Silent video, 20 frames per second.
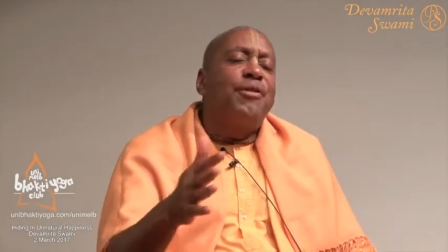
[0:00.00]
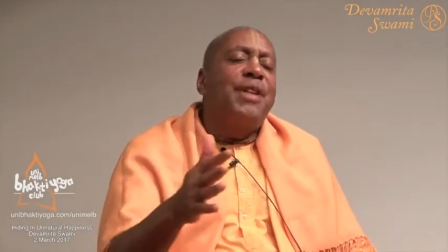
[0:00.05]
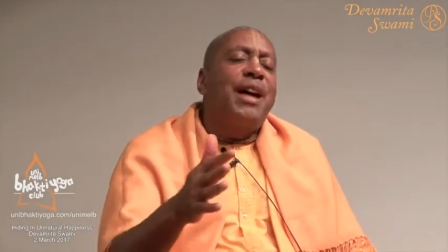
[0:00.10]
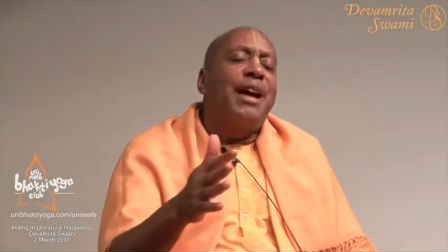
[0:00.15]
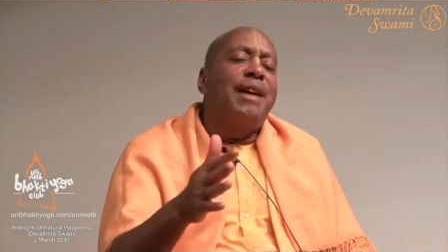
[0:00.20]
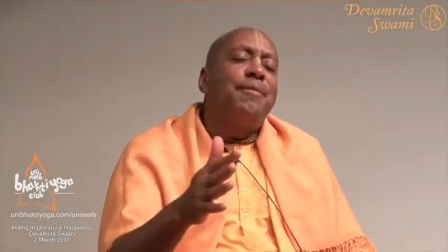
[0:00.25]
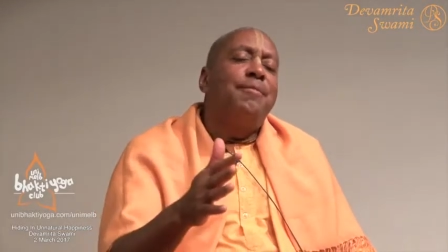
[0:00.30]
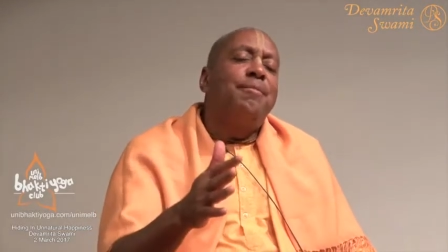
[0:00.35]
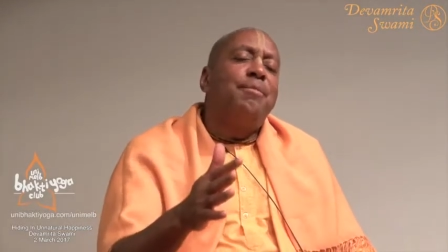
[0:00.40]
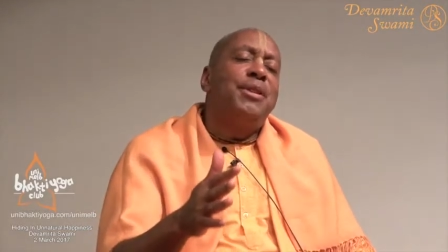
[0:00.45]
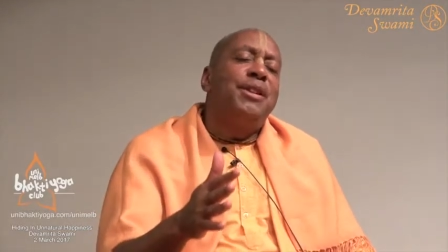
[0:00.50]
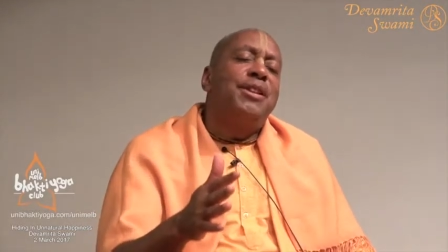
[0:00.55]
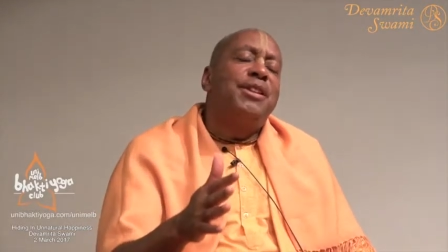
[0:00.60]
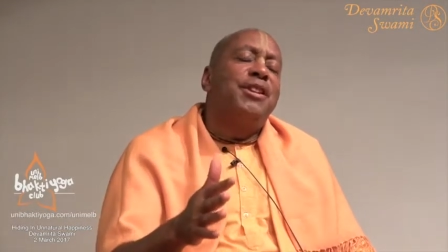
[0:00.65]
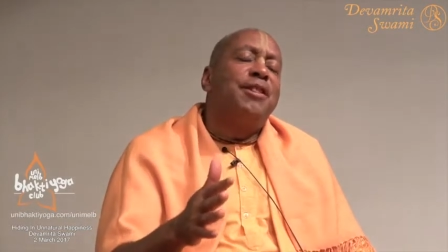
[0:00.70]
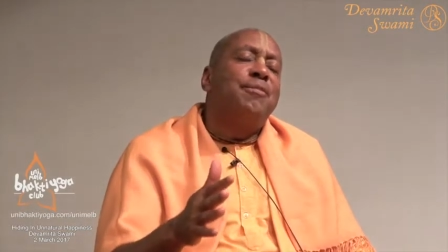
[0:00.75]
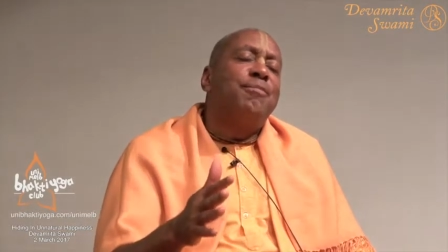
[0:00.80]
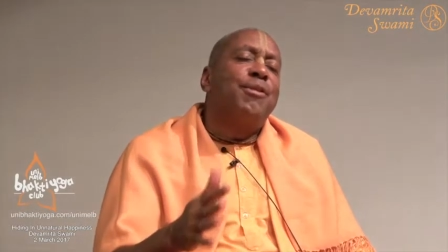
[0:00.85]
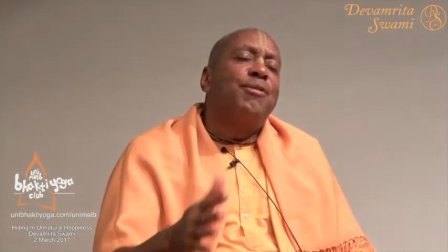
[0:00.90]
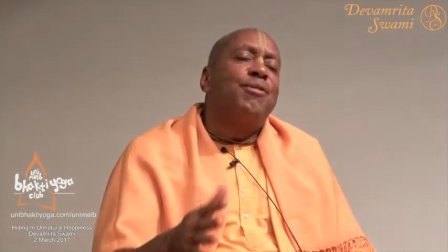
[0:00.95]
of that myth
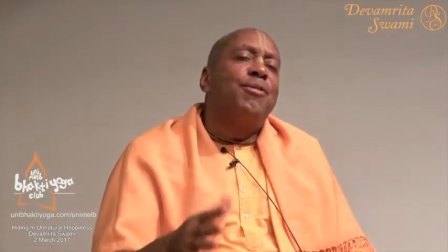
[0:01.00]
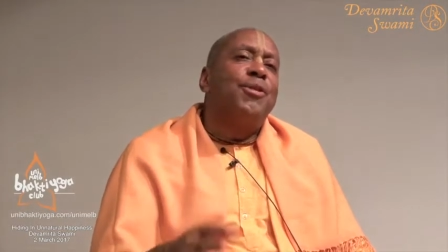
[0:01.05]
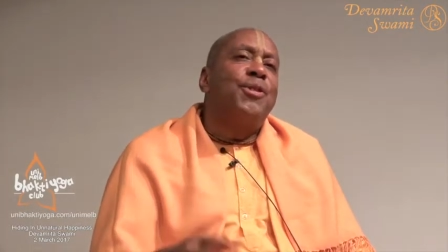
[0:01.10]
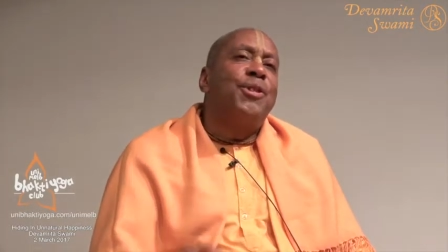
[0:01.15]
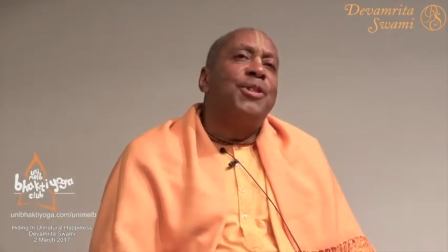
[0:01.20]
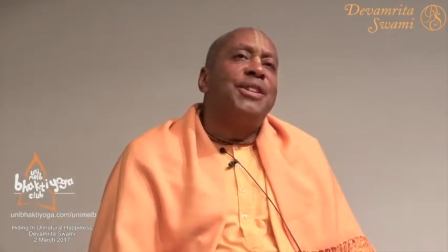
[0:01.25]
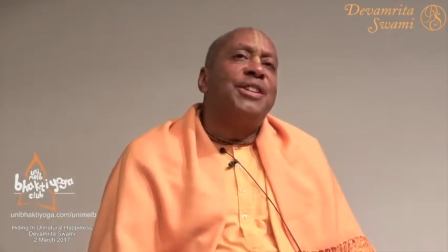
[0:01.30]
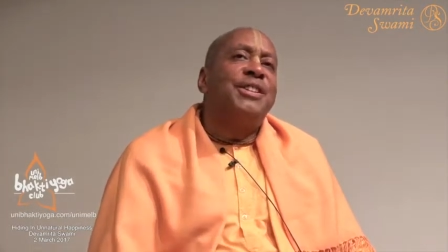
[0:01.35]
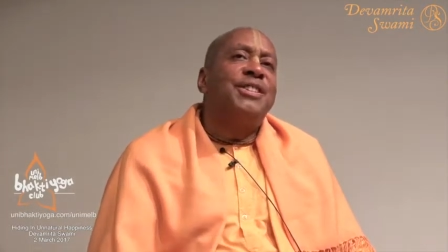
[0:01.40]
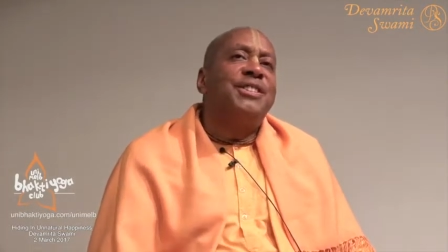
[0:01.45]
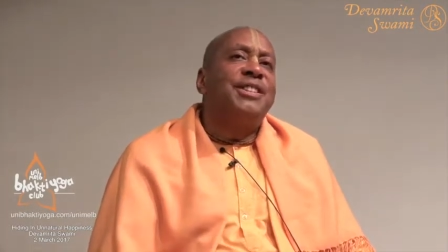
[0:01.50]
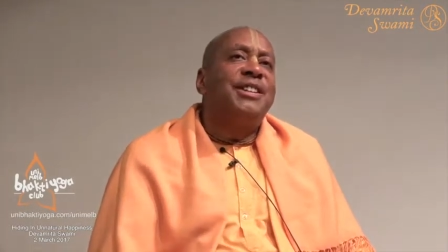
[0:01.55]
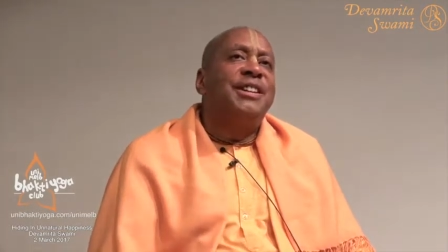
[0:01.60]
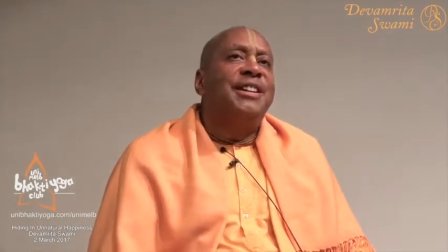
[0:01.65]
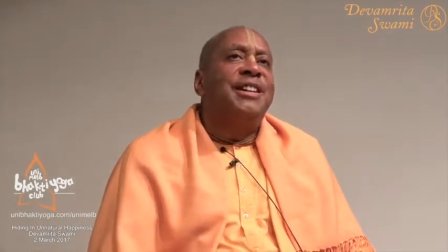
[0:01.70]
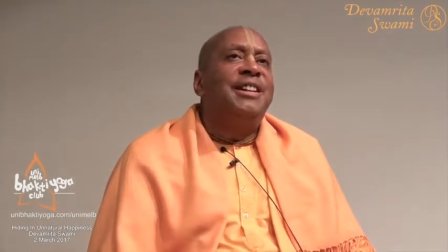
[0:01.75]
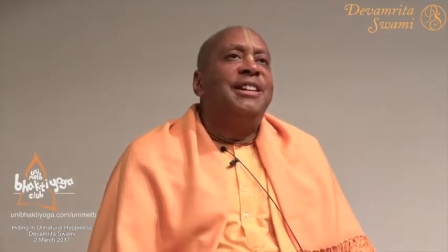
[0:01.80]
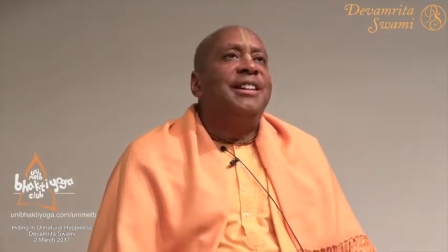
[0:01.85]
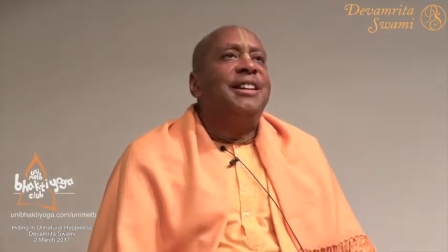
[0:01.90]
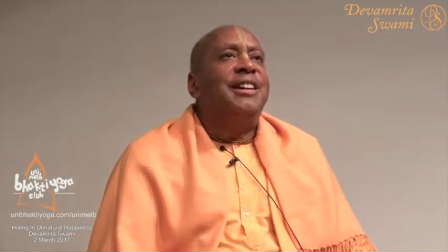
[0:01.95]
number four is
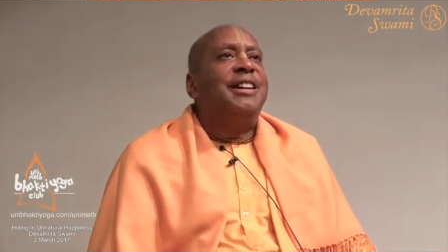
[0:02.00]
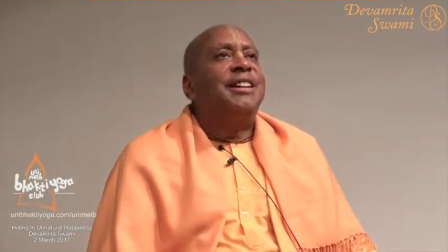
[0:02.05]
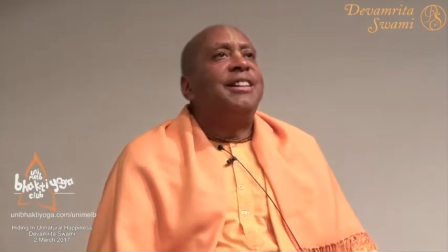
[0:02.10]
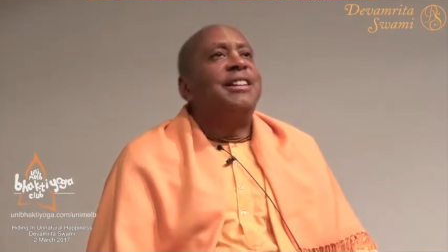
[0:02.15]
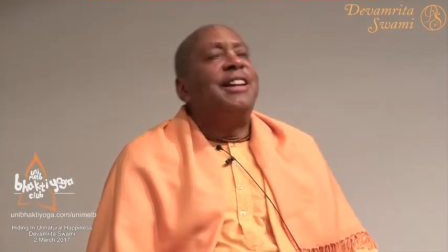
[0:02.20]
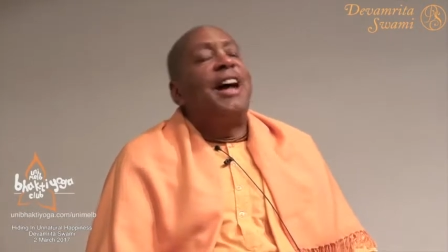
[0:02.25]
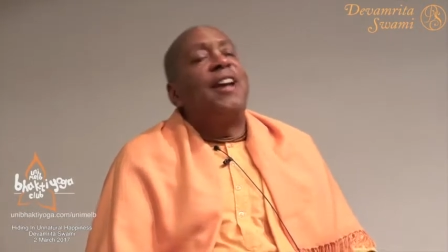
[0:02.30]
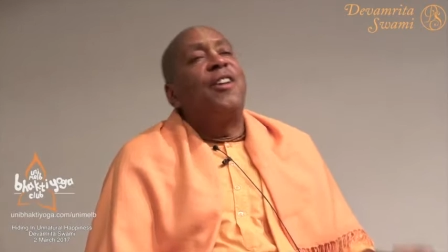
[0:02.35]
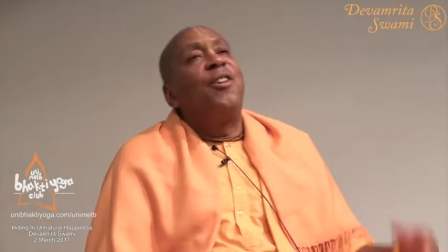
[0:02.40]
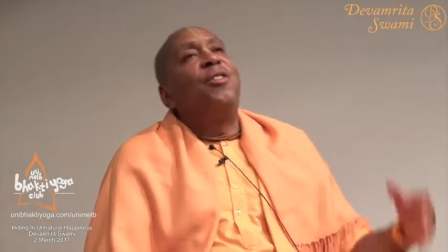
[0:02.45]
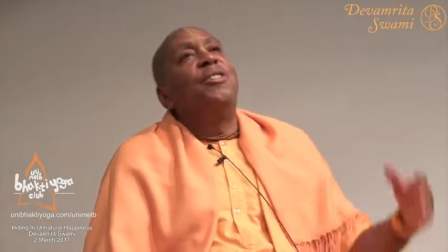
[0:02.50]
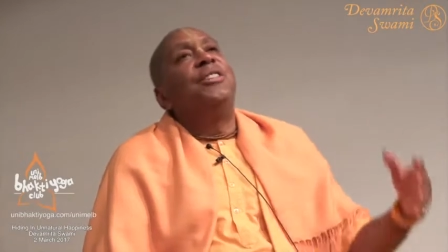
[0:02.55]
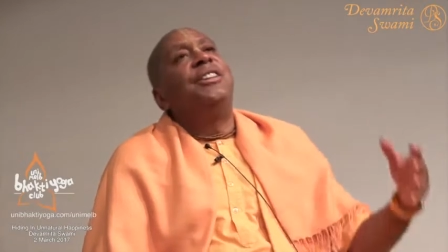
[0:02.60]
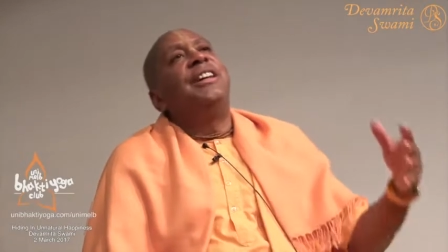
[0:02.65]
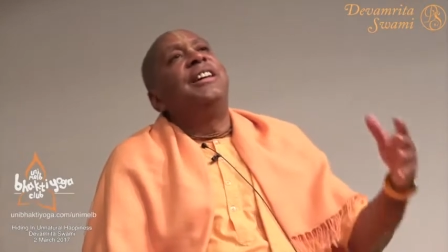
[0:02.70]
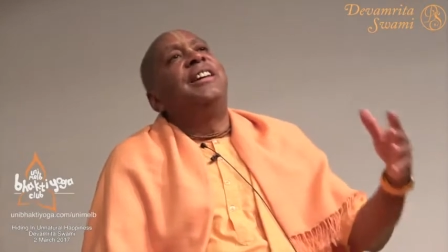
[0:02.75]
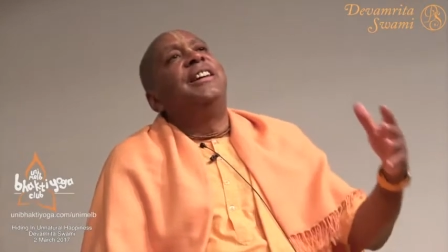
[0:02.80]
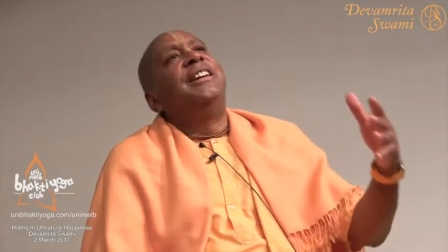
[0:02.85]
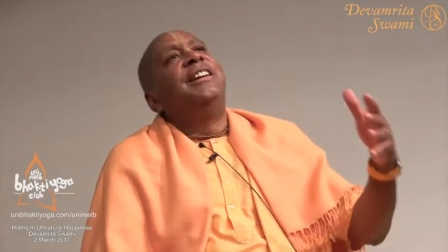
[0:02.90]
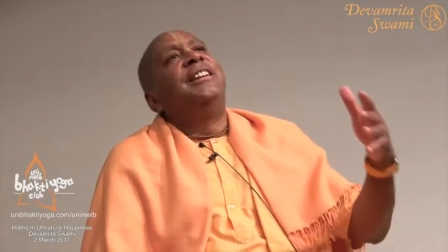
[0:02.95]
not
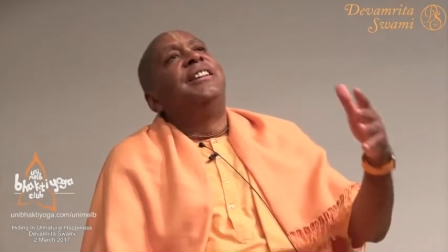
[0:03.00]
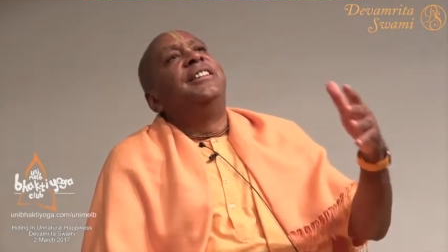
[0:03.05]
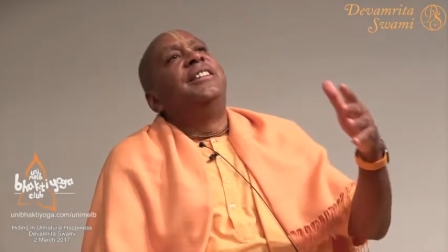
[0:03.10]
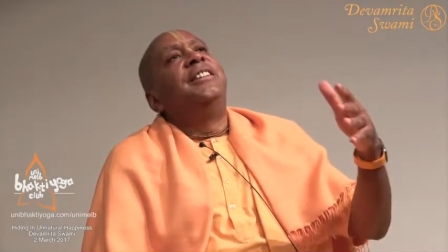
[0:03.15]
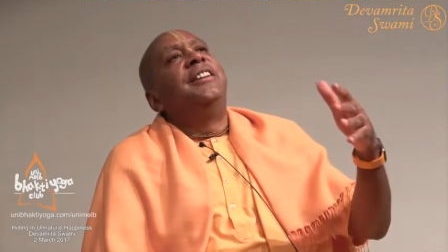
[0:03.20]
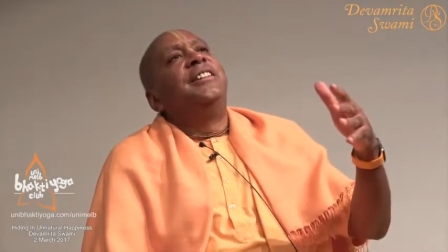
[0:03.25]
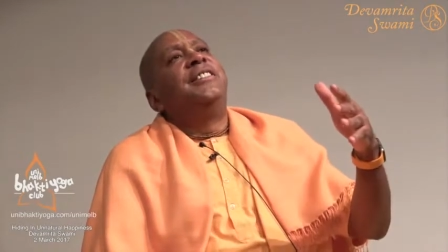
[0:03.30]
only